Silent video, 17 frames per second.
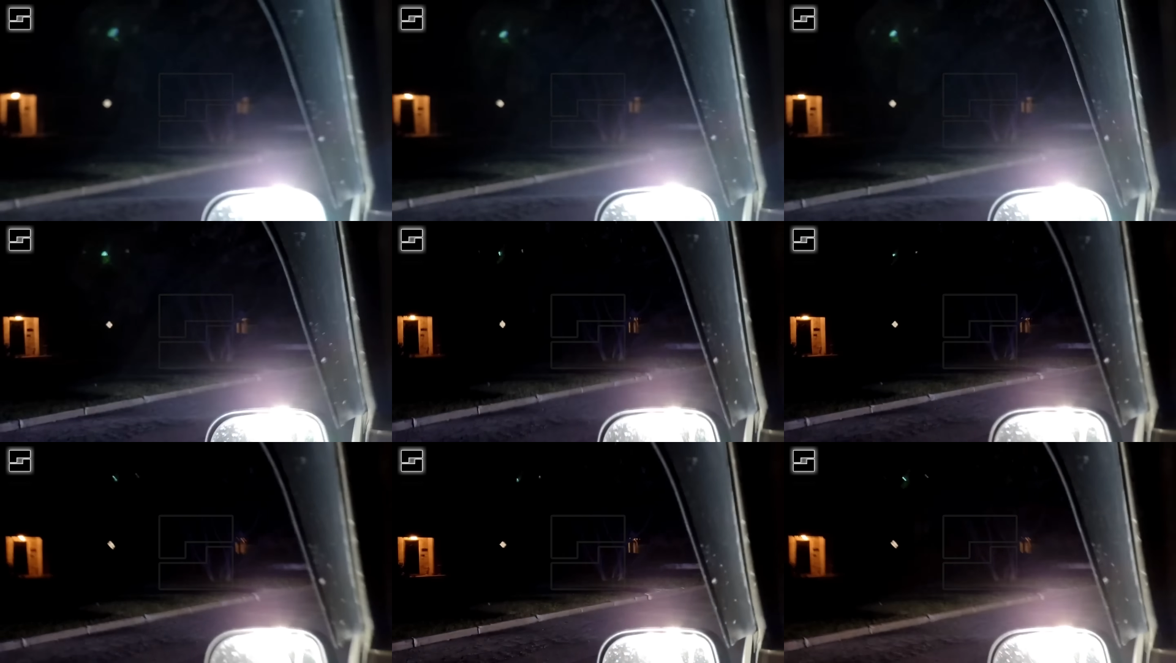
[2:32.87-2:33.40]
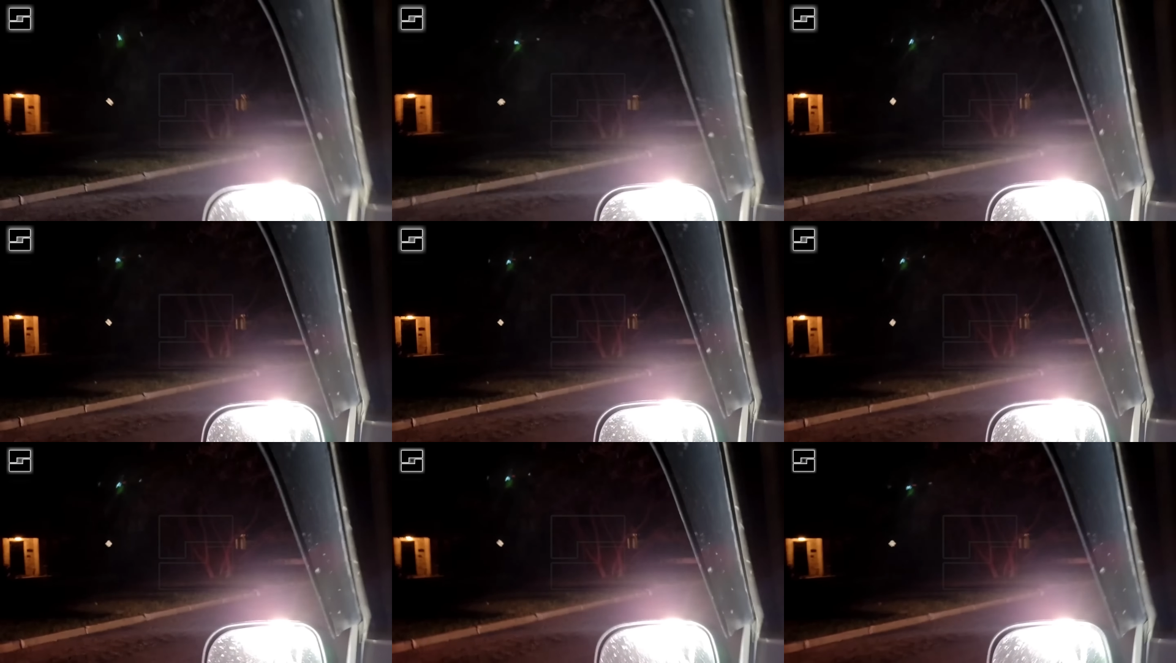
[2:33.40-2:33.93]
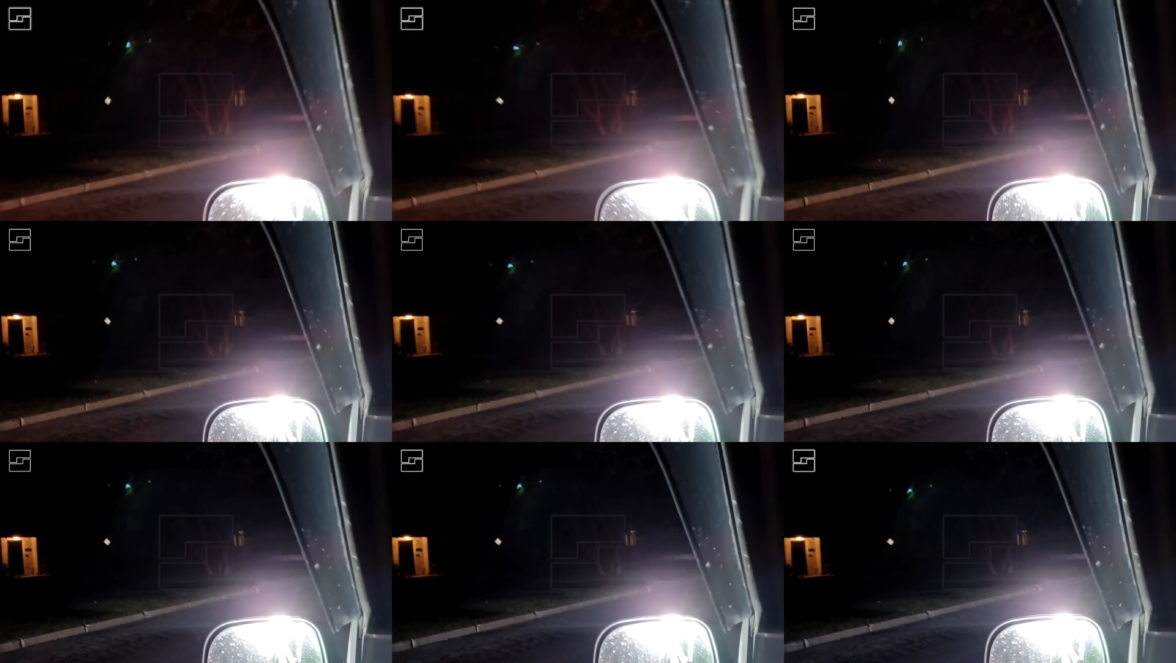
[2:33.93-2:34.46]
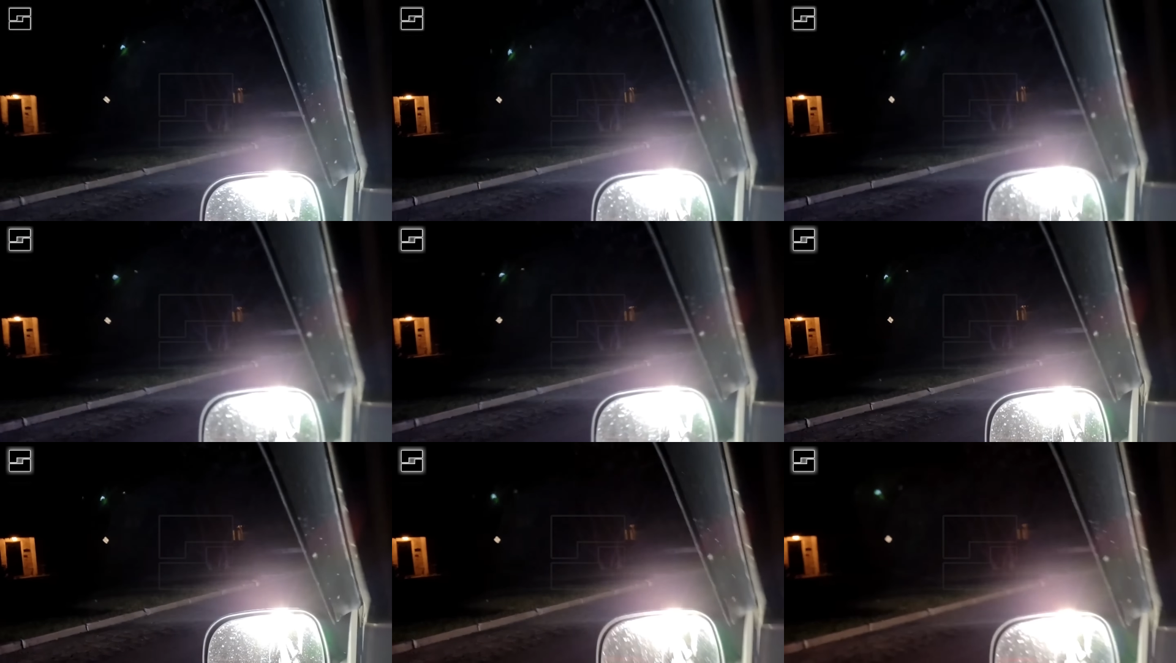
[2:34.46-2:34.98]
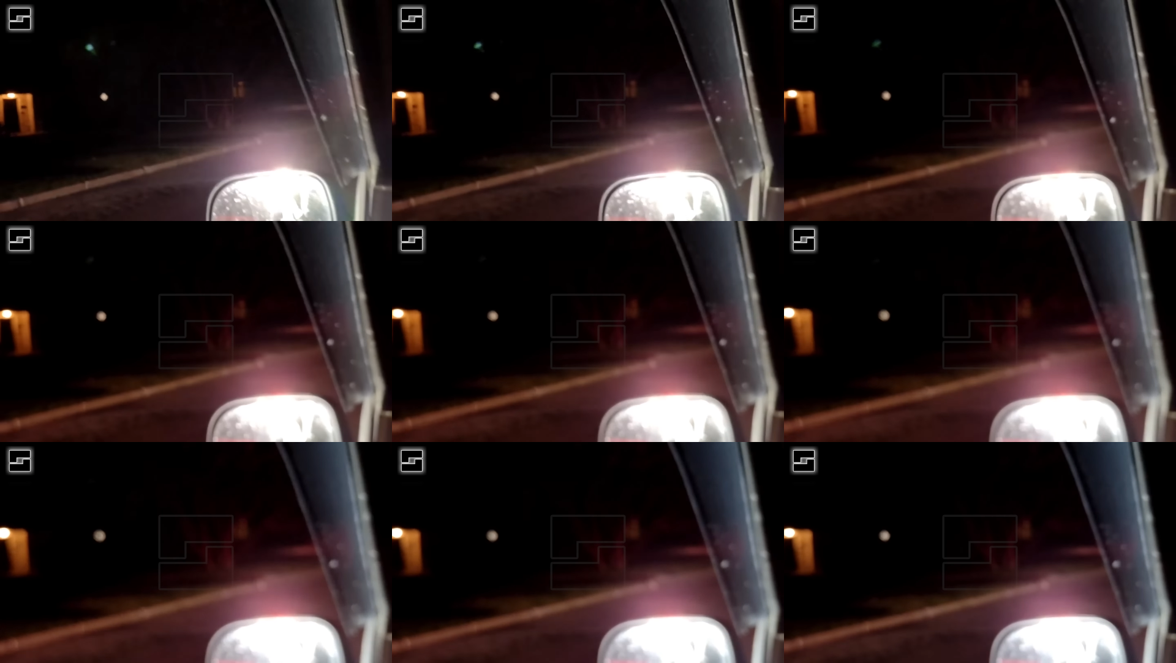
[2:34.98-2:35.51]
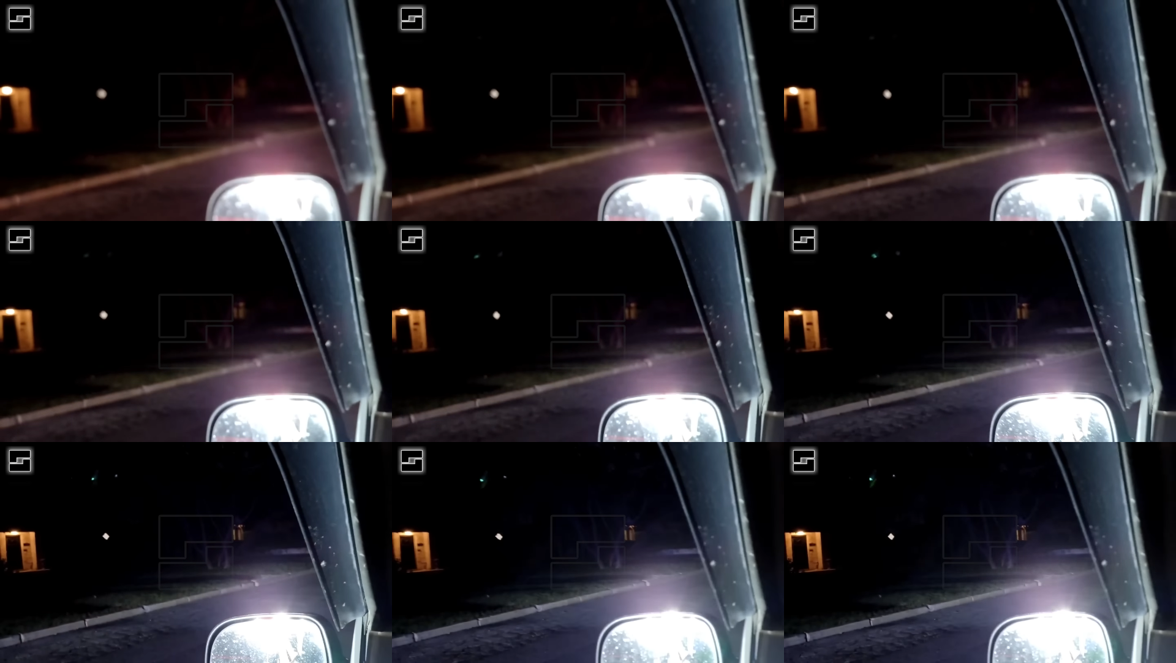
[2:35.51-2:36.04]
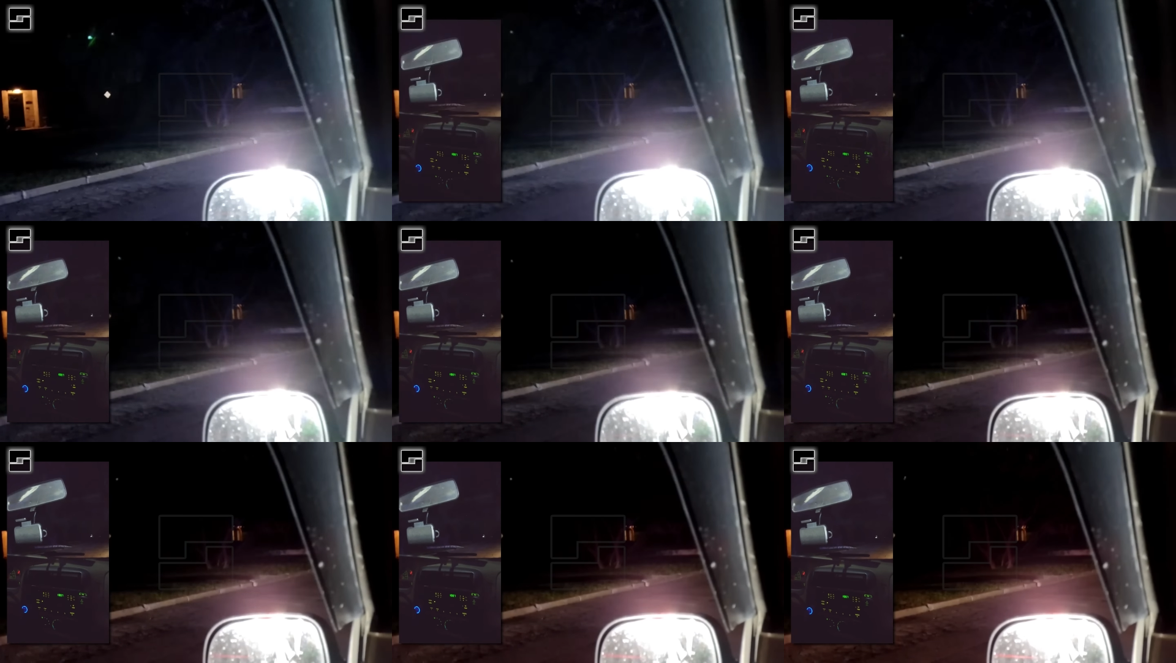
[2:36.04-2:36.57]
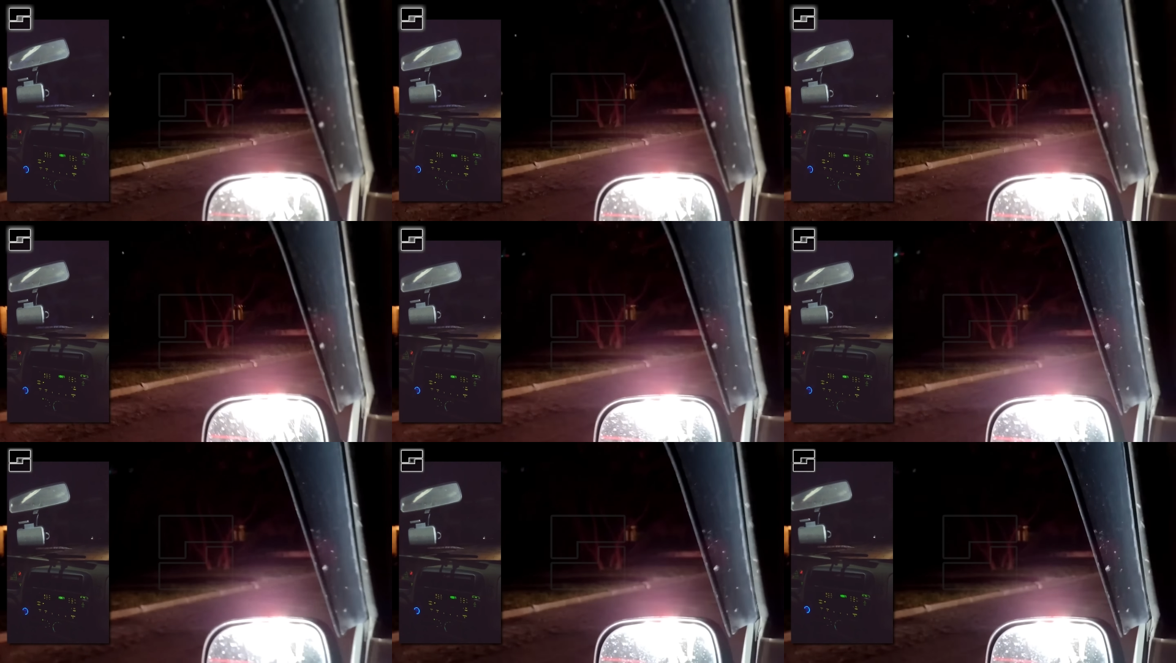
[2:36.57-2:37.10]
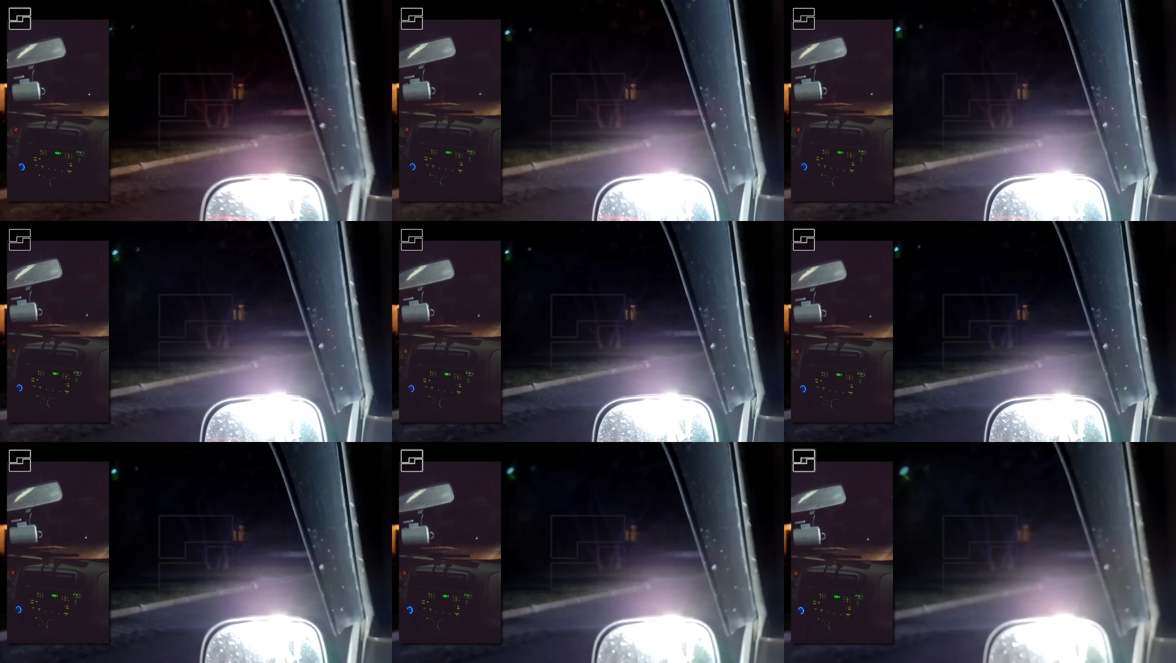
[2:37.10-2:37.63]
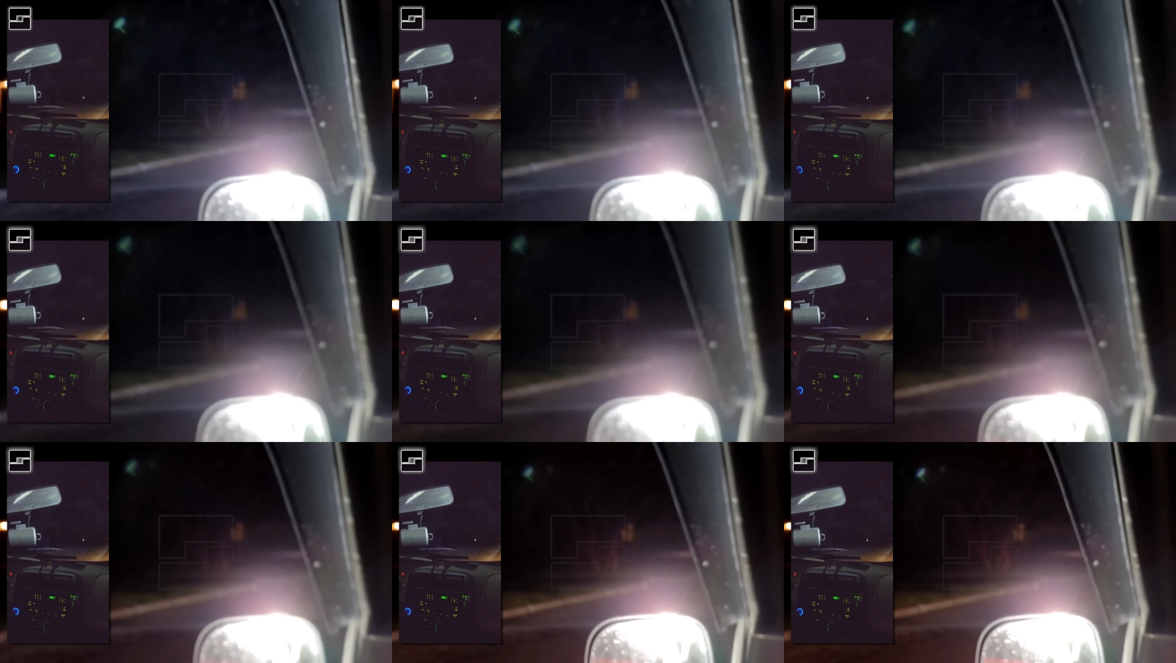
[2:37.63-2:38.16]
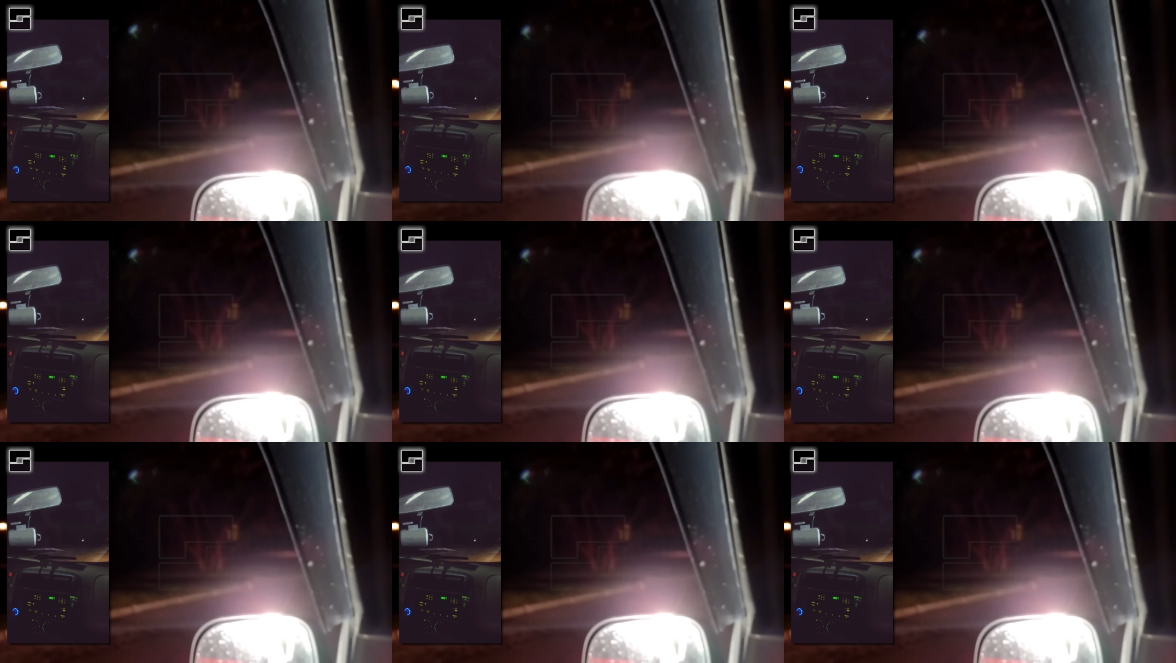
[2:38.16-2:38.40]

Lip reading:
(no speaker visible)